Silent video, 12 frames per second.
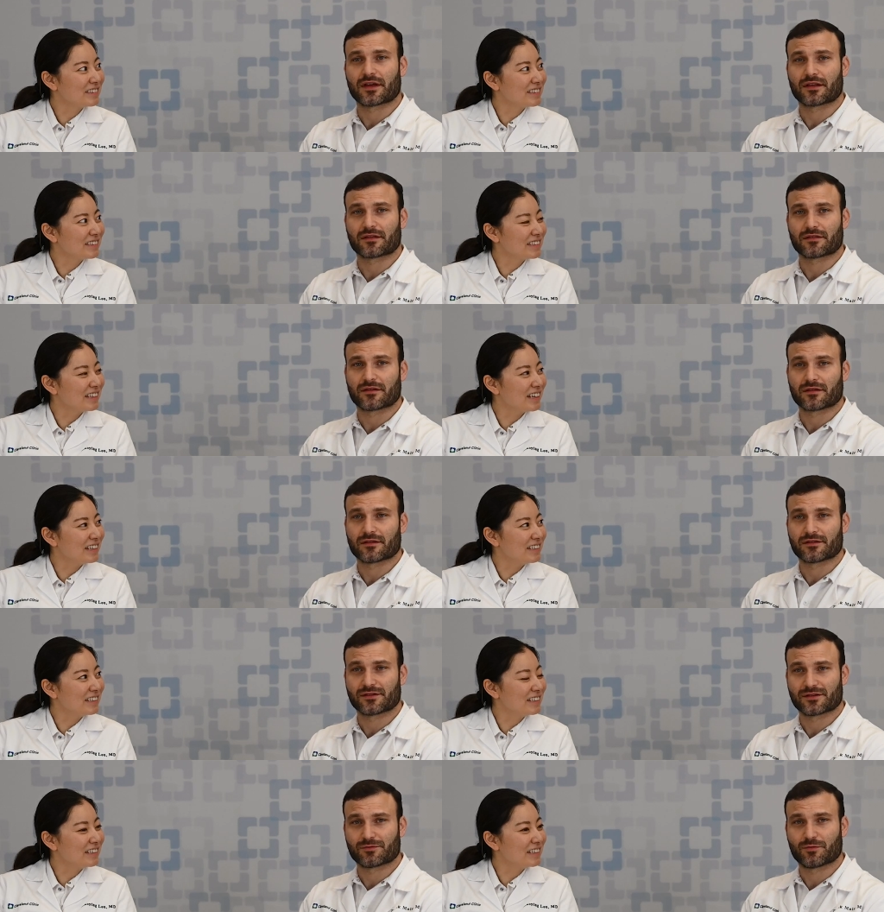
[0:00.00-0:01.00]
Speaker 1: And uh,
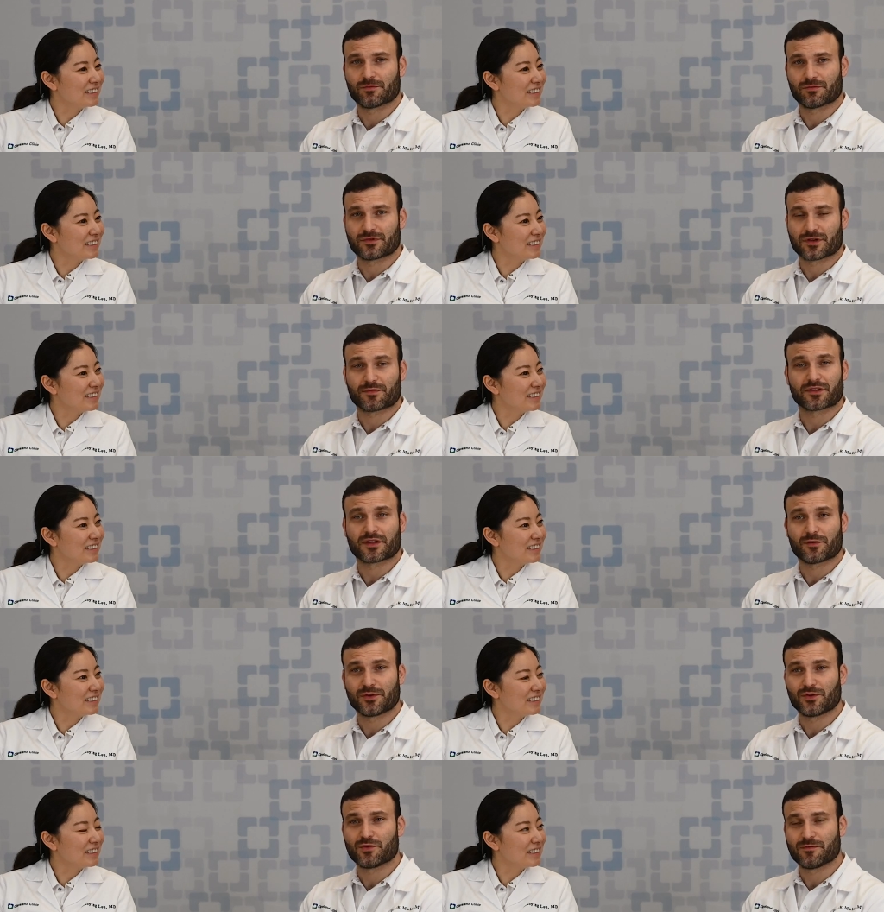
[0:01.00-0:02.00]
this is something that
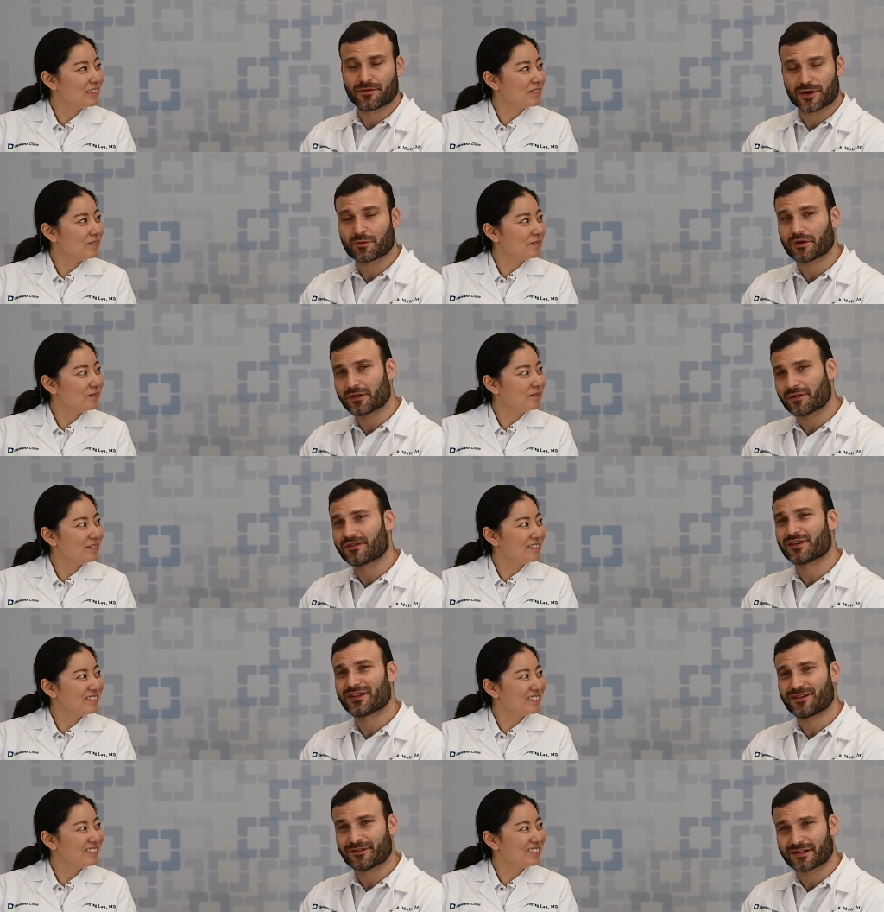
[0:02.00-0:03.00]
we do very well here at the
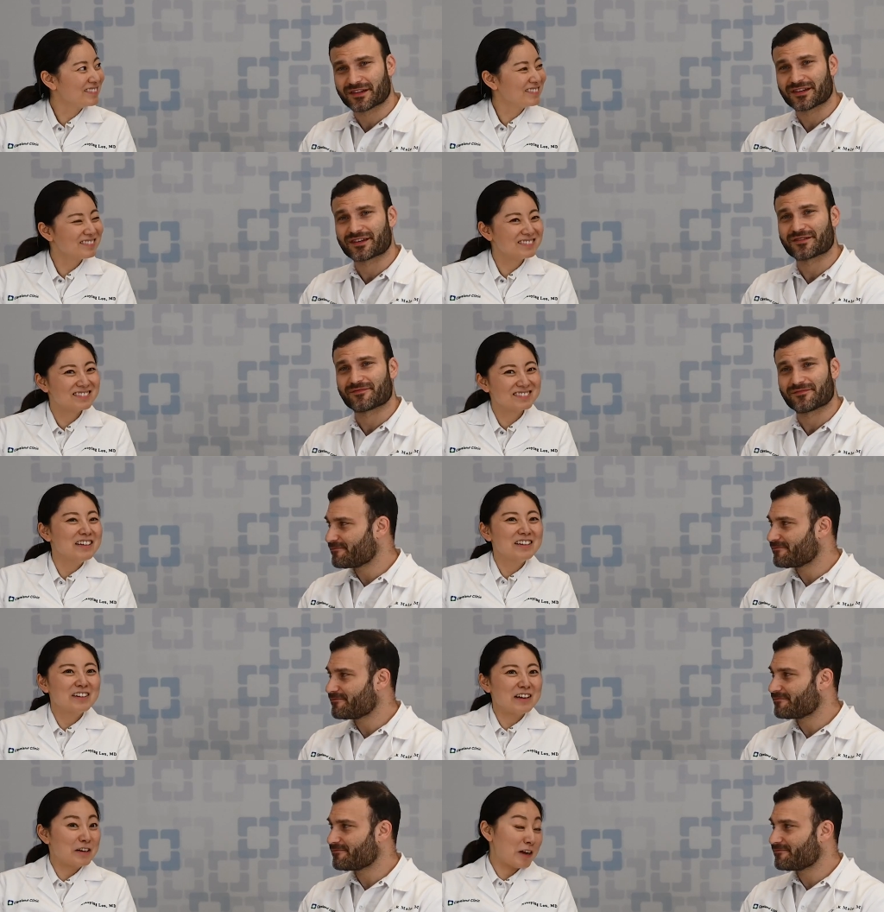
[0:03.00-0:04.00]
Cleveland Clinic.
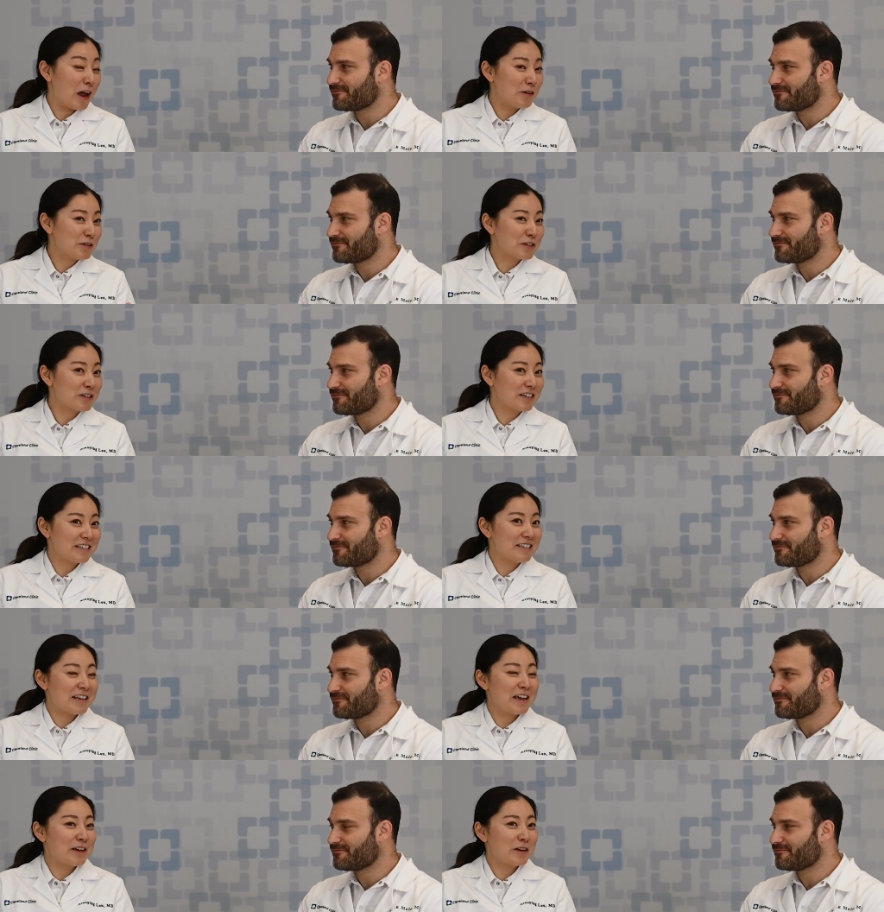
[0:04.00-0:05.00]
Speaker 2: Great. I was just going to
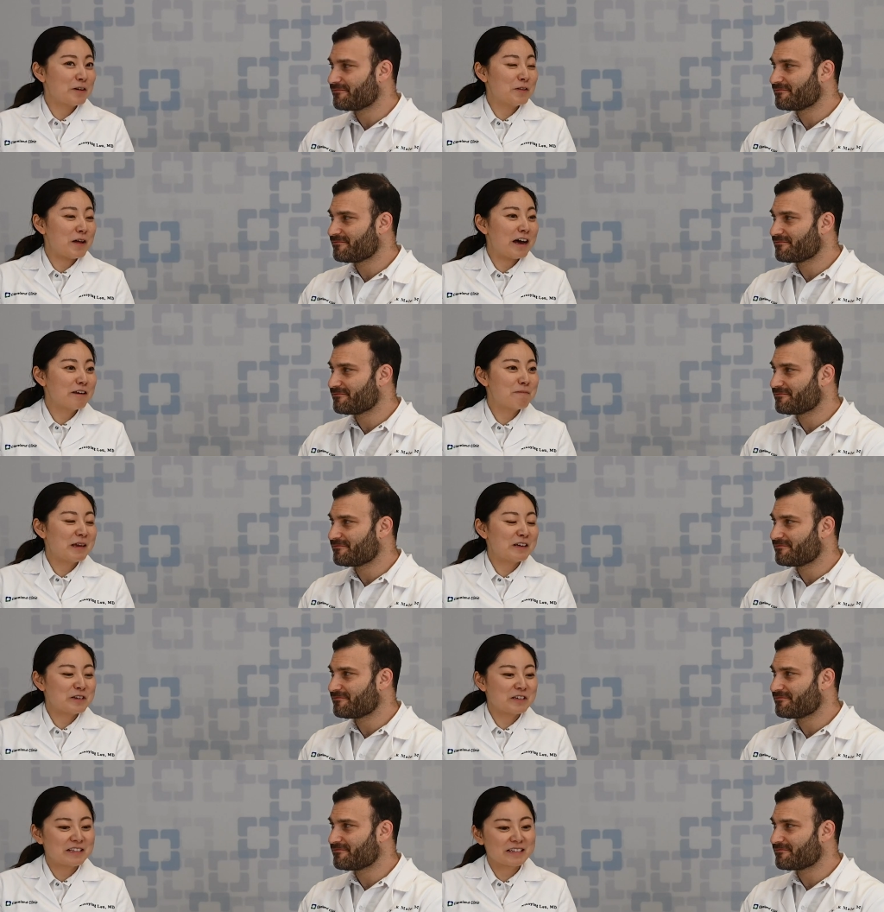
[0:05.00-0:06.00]
say, you know, a lot of
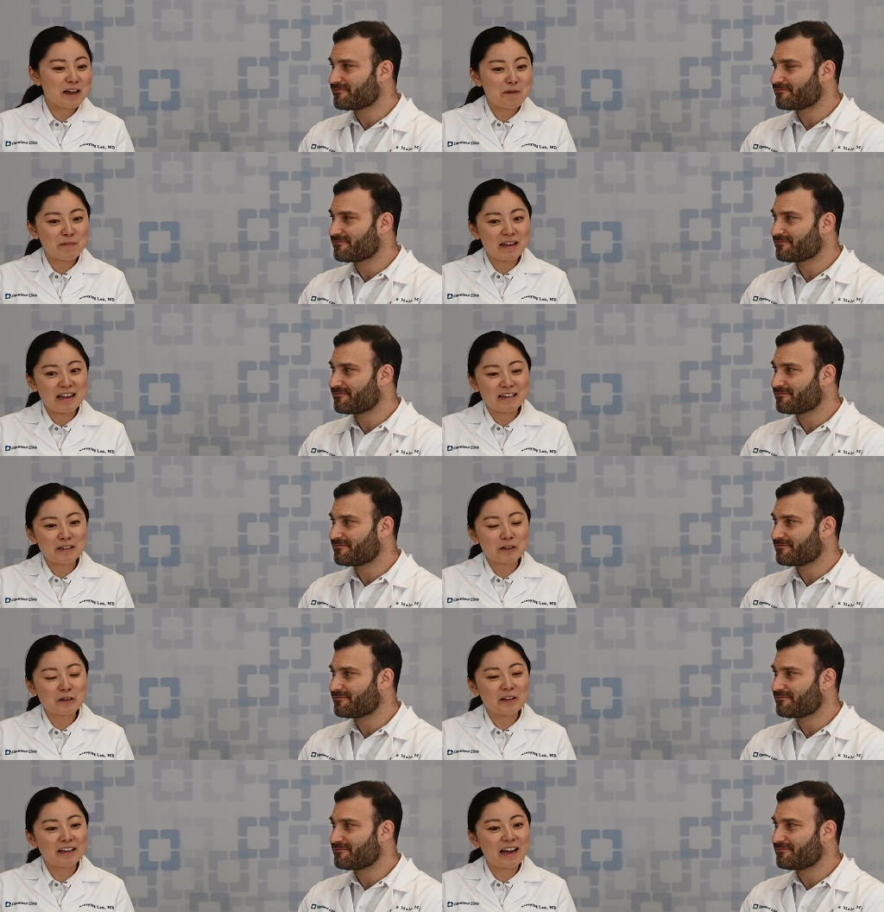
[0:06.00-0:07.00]
patients come in and
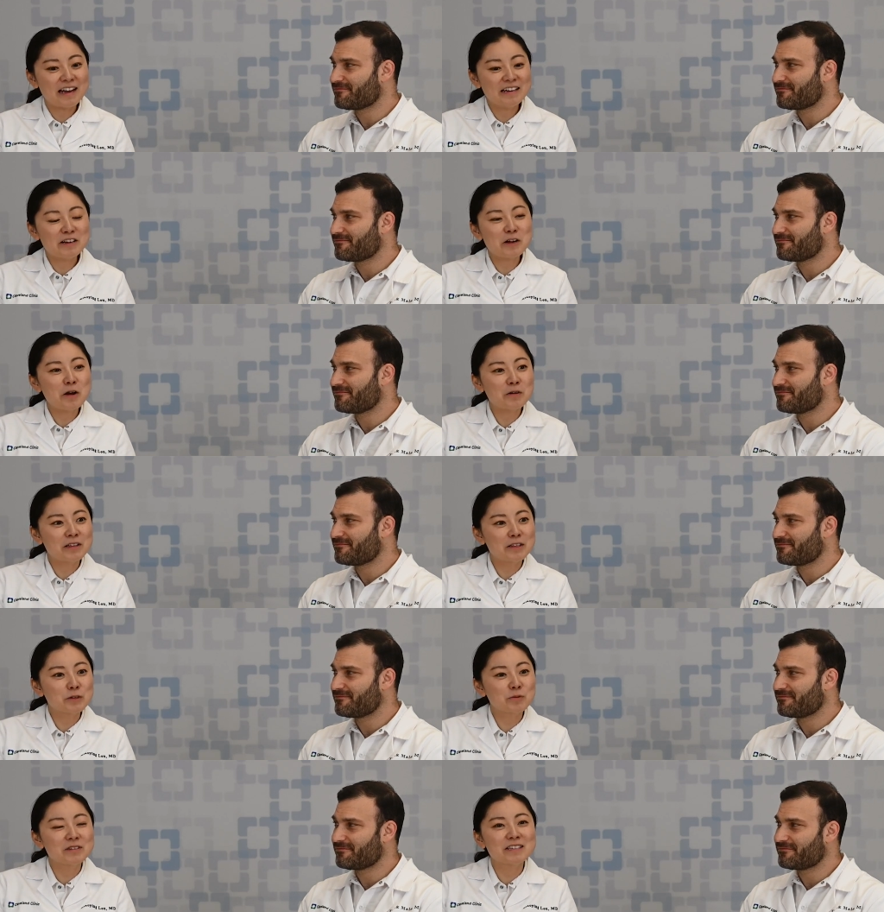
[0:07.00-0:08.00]
they're like, I didn't know that
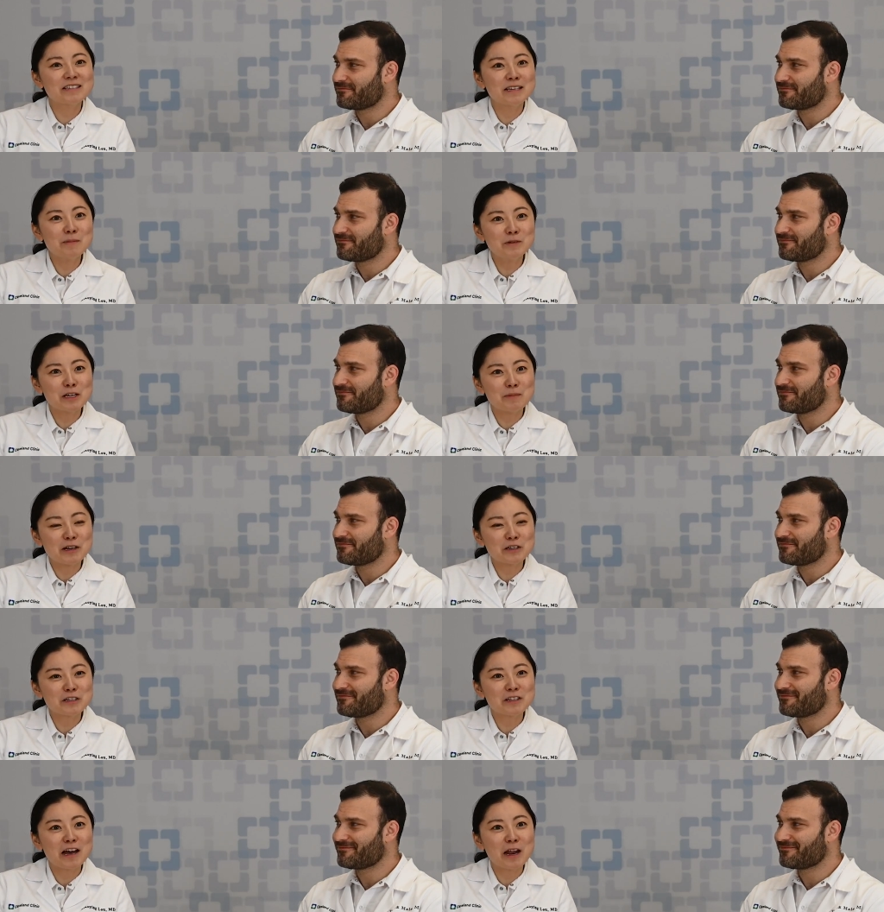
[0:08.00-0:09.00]
this was a symptom. I
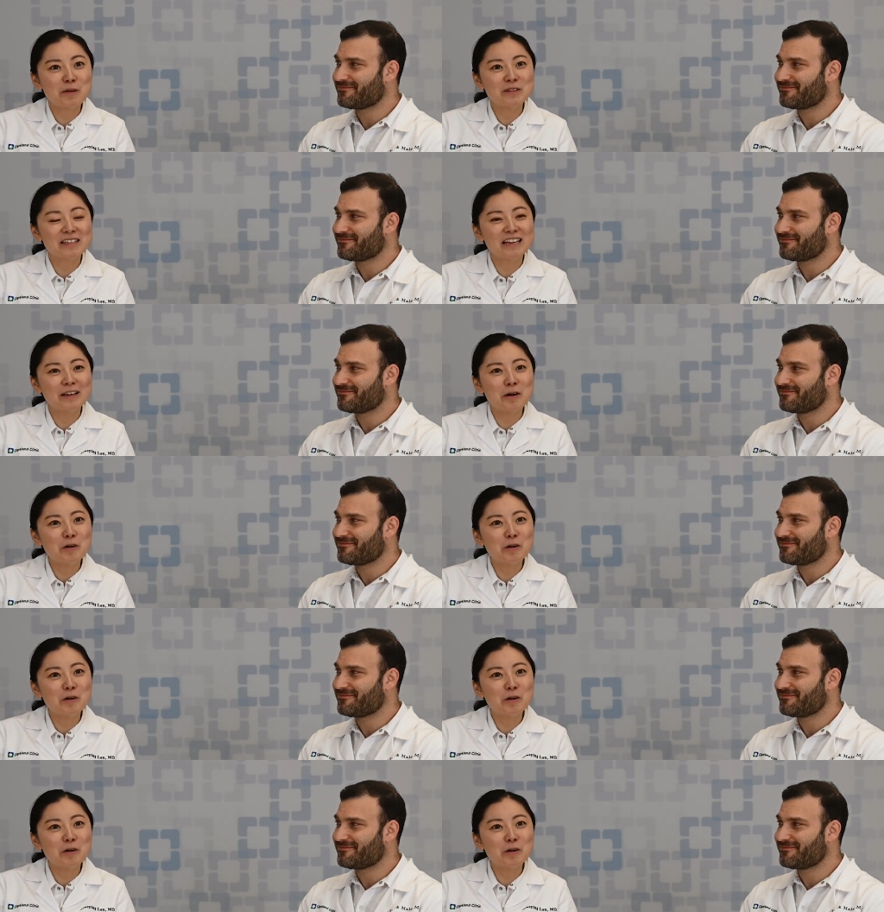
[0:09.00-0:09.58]
just thought I was getting